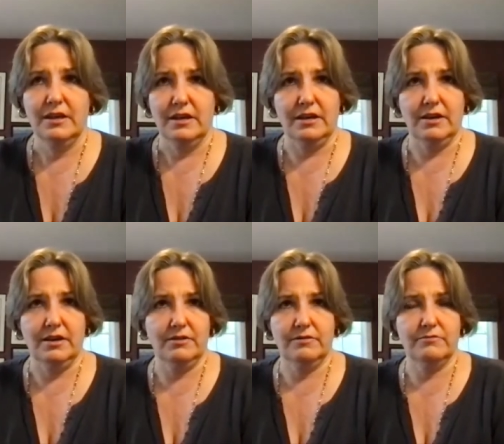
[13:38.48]

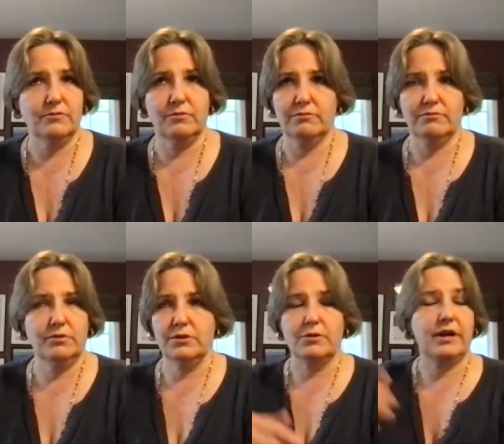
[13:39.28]

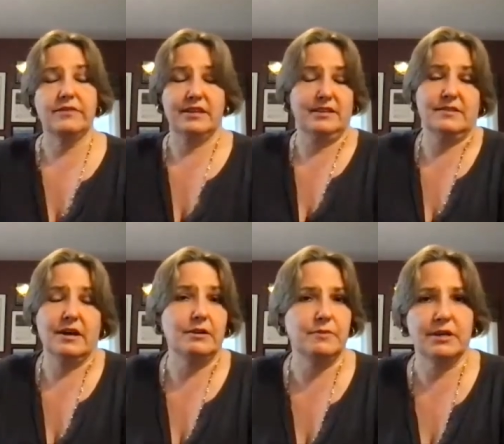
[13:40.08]
I think it's
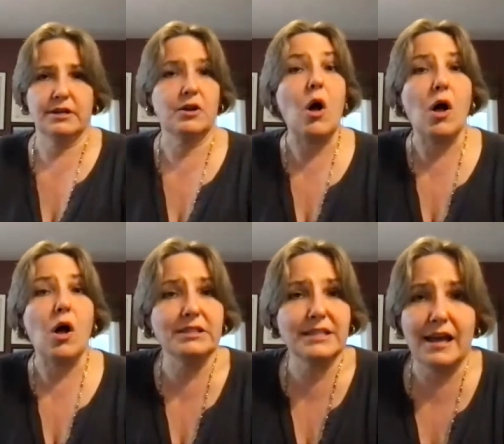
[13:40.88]
got to be at an
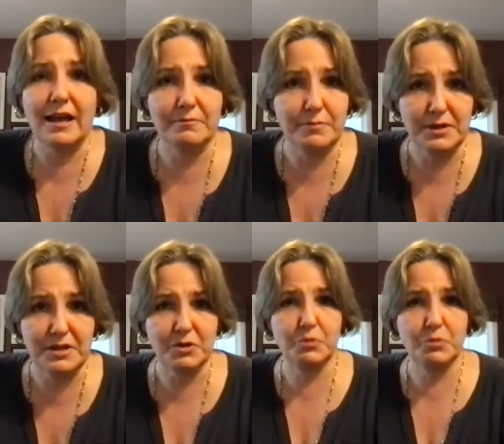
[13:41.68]
all-time peak.